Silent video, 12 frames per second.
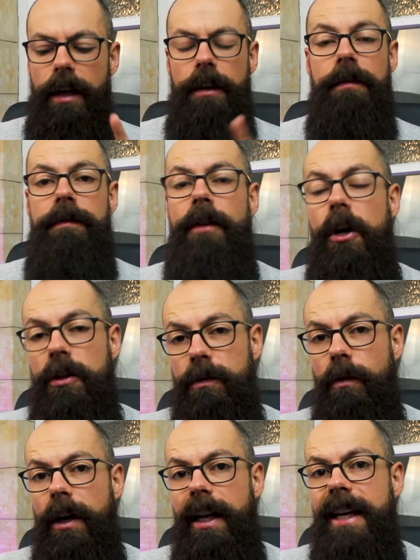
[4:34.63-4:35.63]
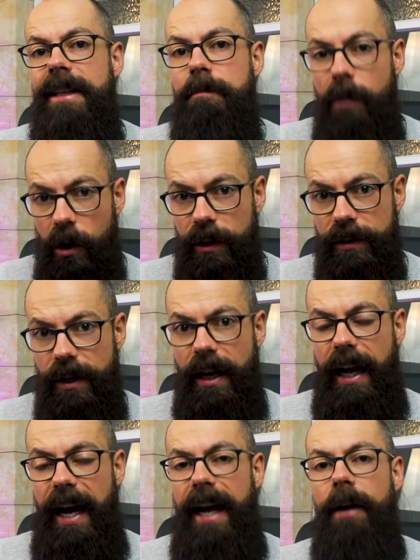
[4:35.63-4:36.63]
The first one is monitor
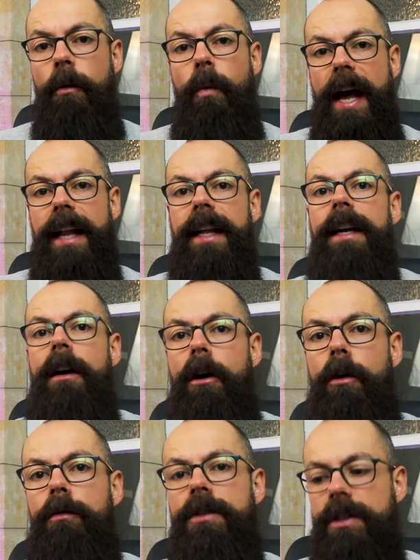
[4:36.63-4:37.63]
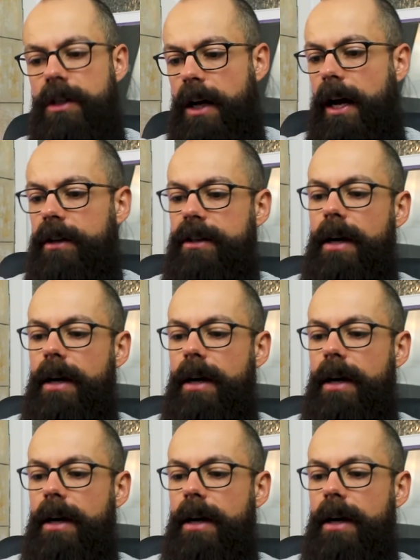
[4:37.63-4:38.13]
how well it holds charge.